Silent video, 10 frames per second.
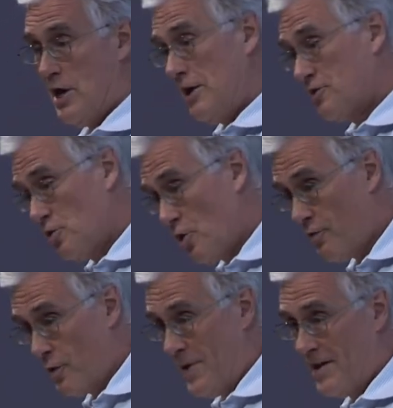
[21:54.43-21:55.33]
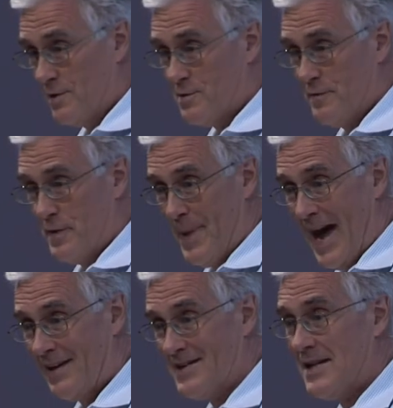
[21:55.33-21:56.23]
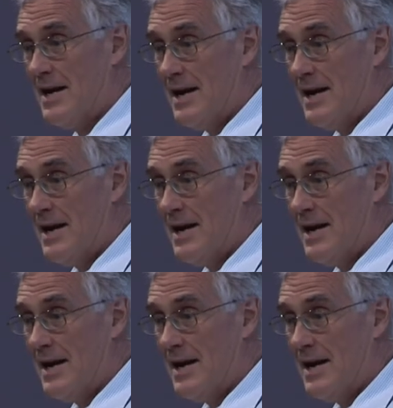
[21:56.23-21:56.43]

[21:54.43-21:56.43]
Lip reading: is not the weakness of the banks,